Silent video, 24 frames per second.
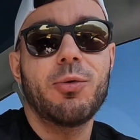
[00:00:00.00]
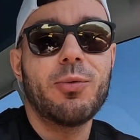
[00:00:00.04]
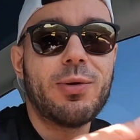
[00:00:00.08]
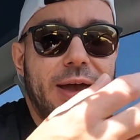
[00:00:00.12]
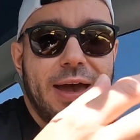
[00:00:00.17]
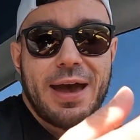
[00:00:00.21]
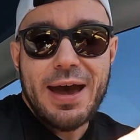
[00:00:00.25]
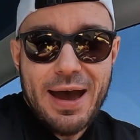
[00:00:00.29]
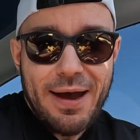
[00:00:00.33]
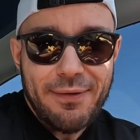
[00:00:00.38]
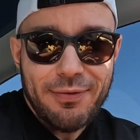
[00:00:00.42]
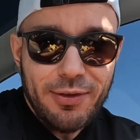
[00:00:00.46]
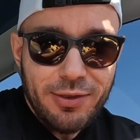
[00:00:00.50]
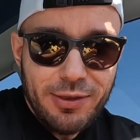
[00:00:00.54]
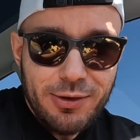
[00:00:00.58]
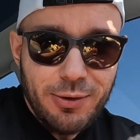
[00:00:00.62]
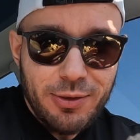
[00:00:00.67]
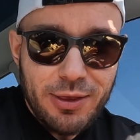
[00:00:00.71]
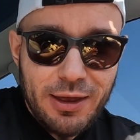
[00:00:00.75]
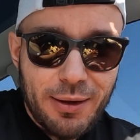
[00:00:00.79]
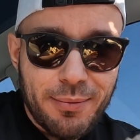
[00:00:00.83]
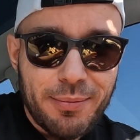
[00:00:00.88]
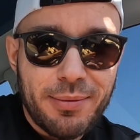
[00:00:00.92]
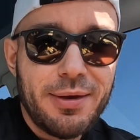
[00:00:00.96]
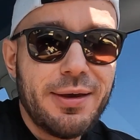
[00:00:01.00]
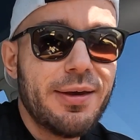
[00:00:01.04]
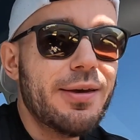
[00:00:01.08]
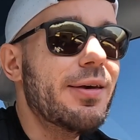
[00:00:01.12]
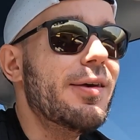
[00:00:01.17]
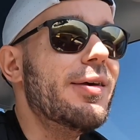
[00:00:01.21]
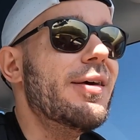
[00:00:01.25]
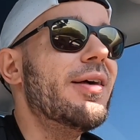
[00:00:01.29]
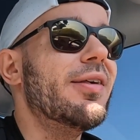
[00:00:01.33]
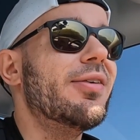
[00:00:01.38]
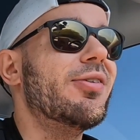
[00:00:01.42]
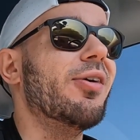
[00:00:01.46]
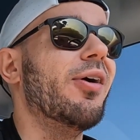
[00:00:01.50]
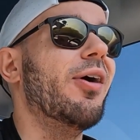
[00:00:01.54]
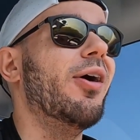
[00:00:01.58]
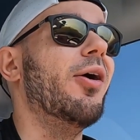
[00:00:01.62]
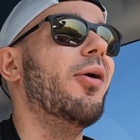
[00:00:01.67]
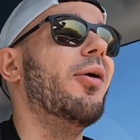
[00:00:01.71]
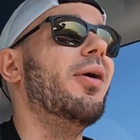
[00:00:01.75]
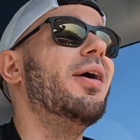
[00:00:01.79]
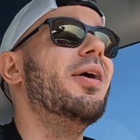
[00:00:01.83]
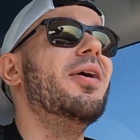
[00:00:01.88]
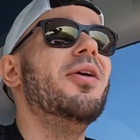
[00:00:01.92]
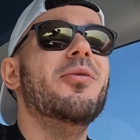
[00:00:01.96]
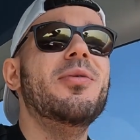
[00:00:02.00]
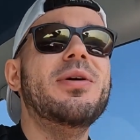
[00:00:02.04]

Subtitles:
We have to do them. So